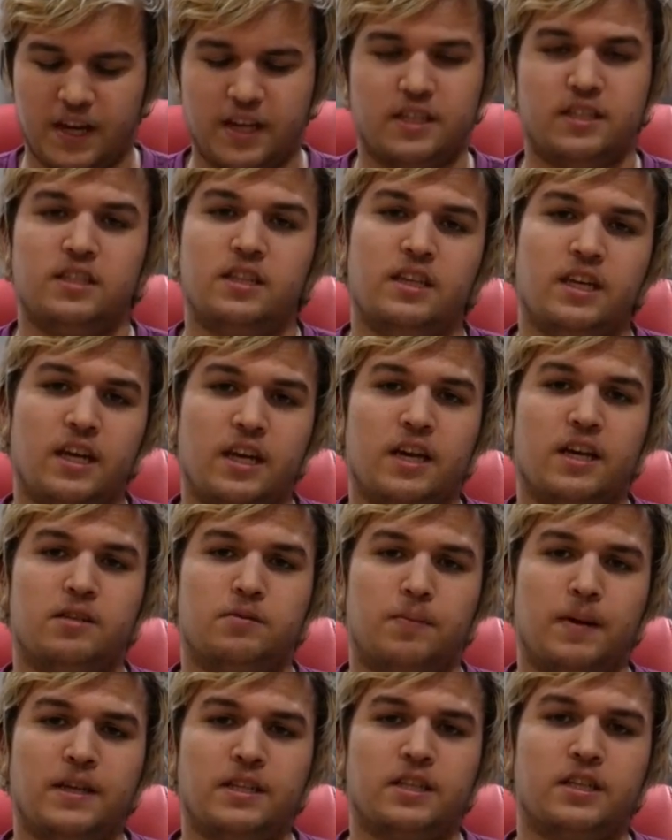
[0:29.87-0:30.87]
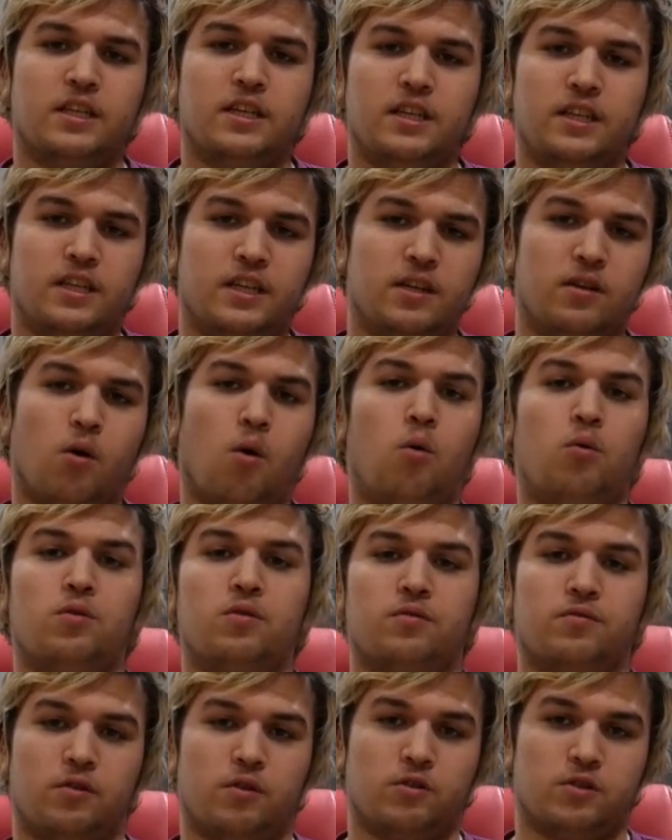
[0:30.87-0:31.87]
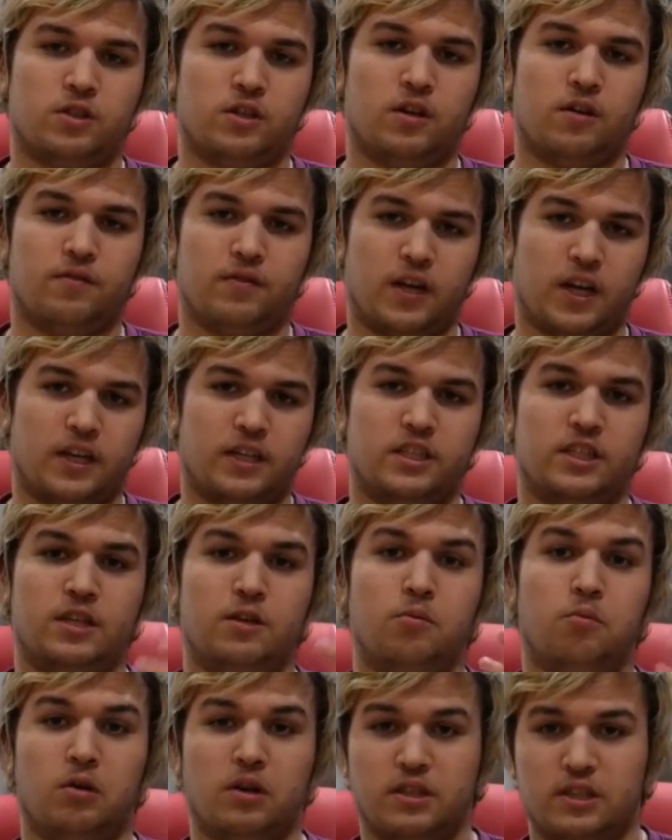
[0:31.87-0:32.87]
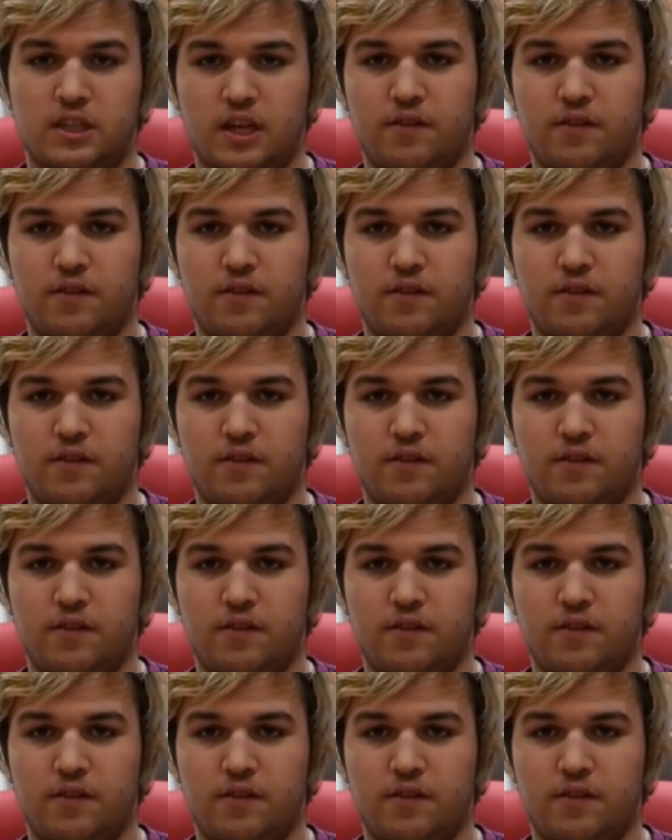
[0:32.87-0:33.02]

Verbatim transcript: it's the it's basically the older version of like Z170,